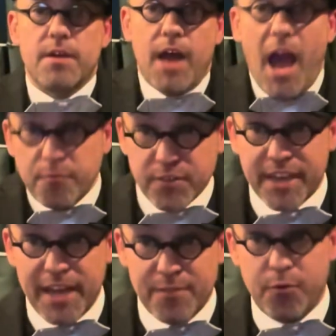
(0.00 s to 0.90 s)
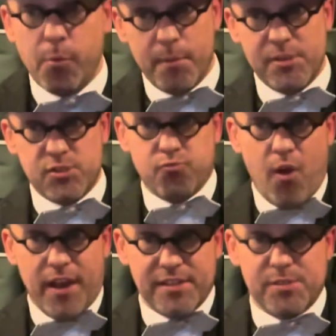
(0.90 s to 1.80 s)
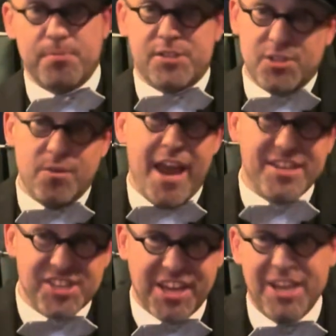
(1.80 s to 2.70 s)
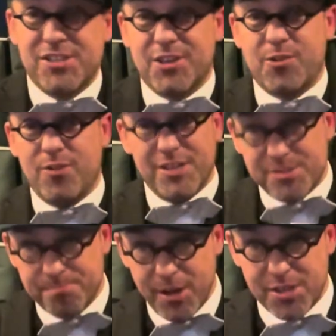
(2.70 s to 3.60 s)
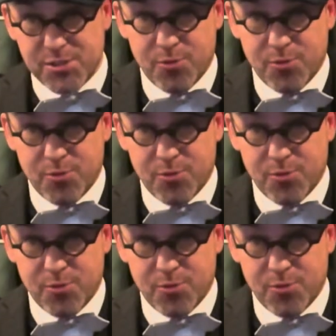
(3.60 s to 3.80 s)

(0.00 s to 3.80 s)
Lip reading: Advocating for women's right to pursue education, careers and personal